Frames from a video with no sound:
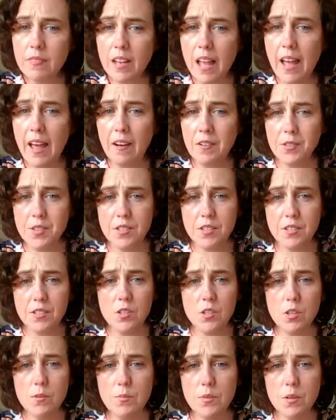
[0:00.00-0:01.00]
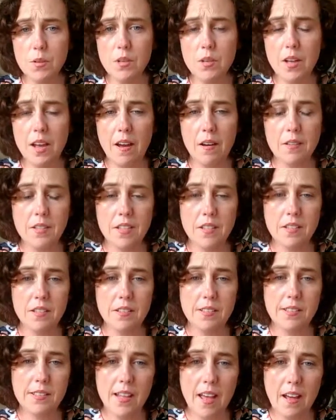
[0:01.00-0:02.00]
how to distribute, how to
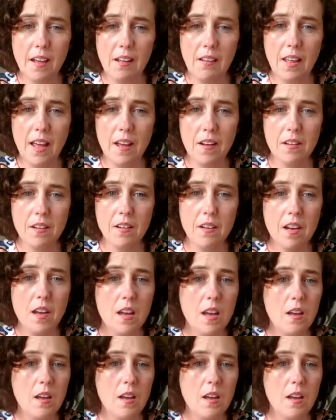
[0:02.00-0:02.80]
sell, how to